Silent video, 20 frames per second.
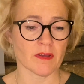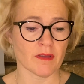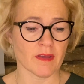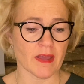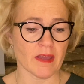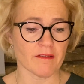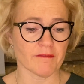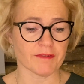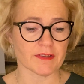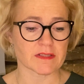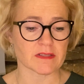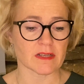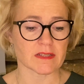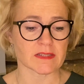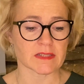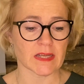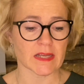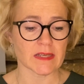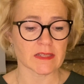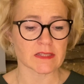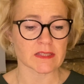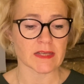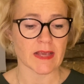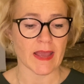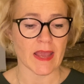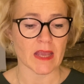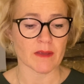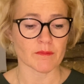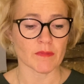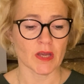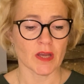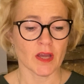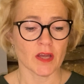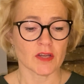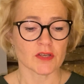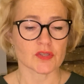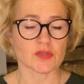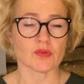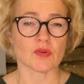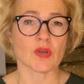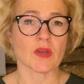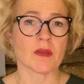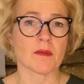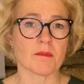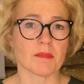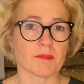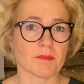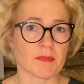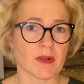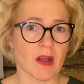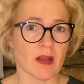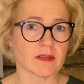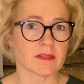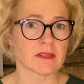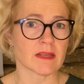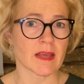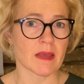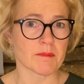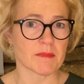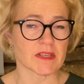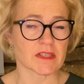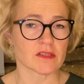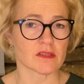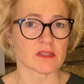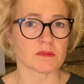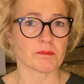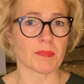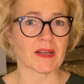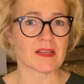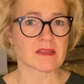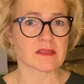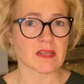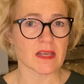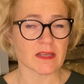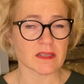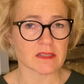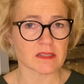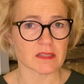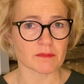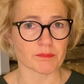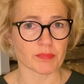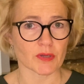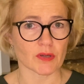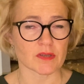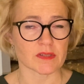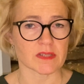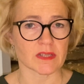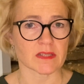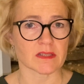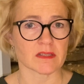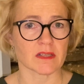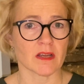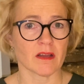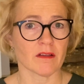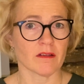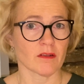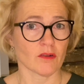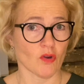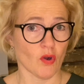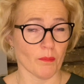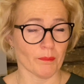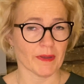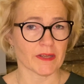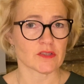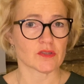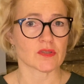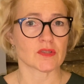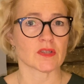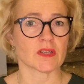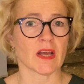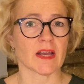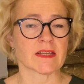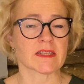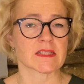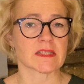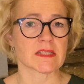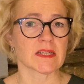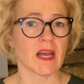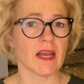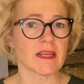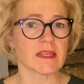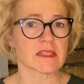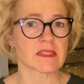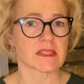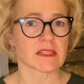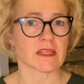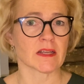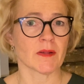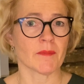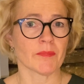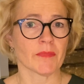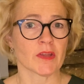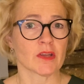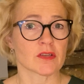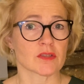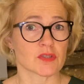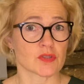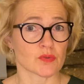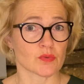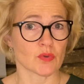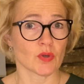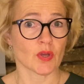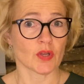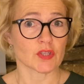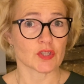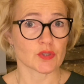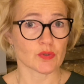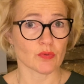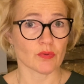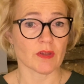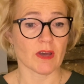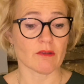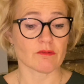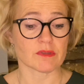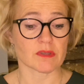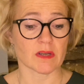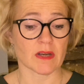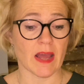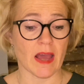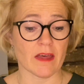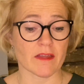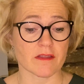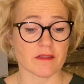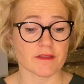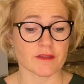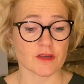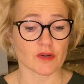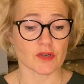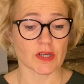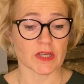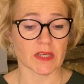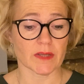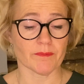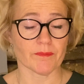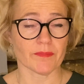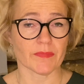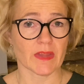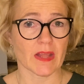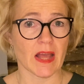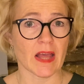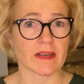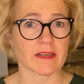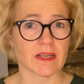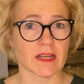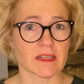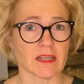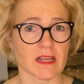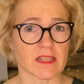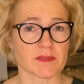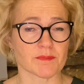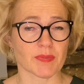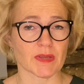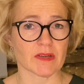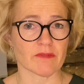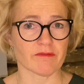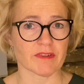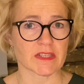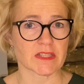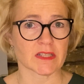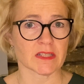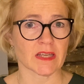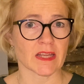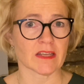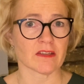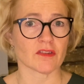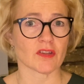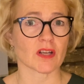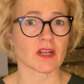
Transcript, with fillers: emphasized its aim to cut emissions by 60% compared to the 1990 to 2030. And that has been written in the